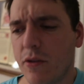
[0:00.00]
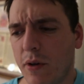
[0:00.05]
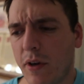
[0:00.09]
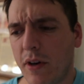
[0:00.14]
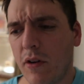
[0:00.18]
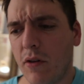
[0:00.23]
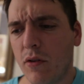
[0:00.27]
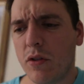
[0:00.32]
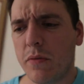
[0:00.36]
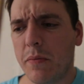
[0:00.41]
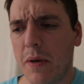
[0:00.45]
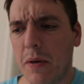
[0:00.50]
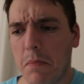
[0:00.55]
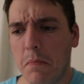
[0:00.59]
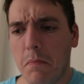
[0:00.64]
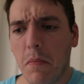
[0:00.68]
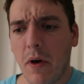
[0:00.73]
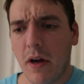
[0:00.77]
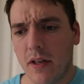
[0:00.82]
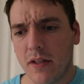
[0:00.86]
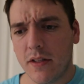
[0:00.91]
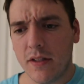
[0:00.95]
I know it's been
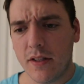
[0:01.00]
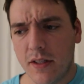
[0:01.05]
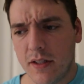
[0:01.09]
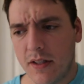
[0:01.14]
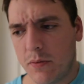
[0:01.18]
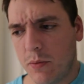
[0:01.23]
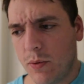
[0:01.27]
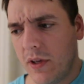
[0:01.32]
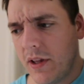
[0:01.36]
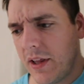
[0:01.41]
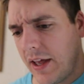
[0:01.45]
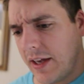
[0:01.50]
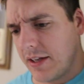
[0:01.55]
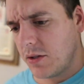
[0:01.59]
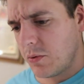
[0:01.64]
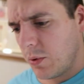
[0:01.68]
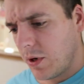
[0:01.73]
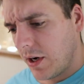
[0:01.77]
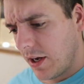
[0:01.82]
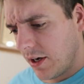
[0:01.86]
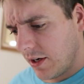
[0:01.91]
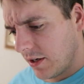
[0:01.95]
months since we
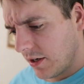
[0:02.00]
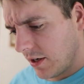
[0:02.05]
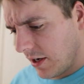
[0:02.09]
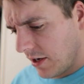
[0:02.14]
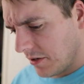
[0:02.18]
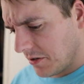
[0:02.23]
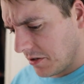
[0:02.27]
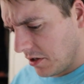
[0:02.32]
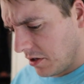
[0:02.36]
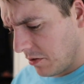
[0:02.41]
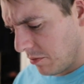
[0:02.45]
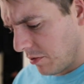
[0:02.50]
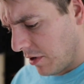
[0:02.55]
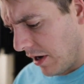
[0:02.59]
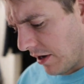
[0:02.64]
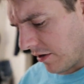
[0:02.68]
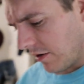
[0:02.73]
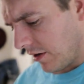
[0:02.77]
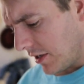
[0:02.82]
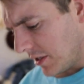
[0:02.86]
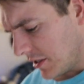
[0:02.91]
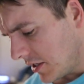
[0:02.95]
last went on Carousel of
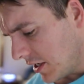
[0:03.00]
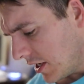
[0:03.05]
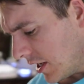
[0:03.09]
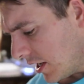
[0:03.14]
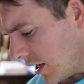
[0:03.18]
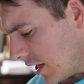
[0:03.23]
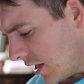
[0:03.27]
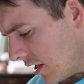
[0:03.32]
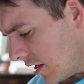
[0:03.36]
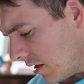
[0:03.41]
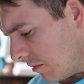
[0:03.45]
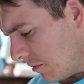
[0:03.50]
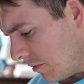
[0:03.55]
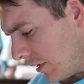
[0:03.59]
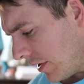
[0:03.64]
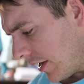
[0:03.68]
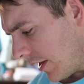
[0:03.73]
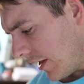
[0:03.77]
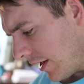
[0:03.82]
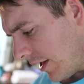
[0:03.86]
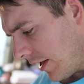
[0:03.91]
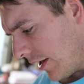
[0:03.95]
Progress,
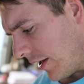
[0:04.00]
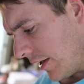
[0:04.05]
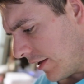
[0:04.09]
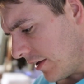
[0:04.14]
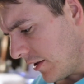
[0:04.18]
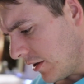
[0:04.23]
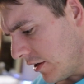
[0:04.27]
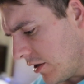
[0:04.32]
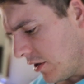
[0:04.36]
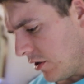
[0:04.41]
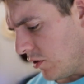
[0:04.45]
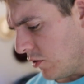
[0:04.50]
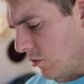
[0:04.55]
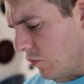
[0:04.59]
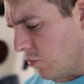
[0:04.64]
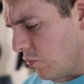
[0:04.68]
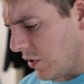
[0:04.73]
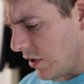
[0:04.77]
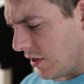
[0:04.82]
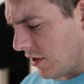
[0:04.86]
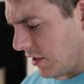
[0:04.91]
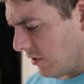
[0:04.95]
but you
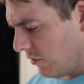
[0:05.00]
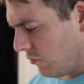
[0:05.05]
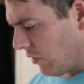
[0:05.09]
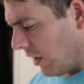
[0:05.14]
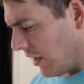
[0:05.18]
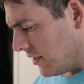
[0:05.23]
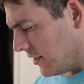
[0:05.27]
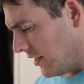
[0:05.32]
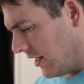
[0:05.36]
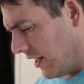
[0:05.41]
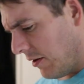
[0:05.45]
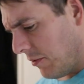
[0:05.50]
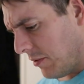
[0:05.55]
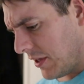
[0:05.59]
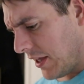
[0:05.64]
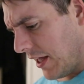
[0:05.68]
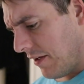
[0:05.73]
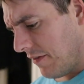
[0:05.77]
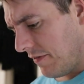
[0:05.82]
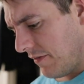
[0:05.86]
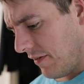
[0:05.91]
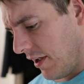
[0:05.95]
really resonate with
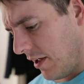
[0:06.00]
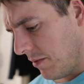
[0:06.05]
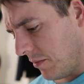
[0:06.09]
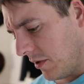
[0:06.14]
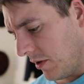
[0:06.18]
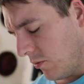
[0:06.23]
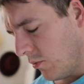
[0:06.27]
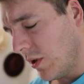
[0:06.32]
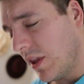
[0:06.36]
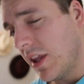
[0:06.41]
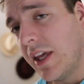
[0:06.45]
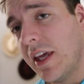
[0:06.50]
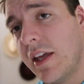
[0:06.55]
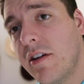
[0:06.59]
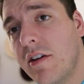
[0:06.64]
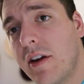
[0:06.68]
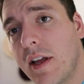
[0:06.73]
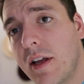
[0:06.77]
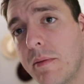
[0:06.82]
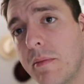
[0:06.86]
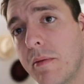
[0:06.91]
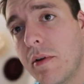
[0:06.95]
that family when the
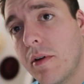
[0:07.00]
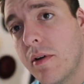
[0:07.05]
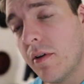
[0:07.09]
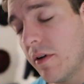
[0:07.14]
internet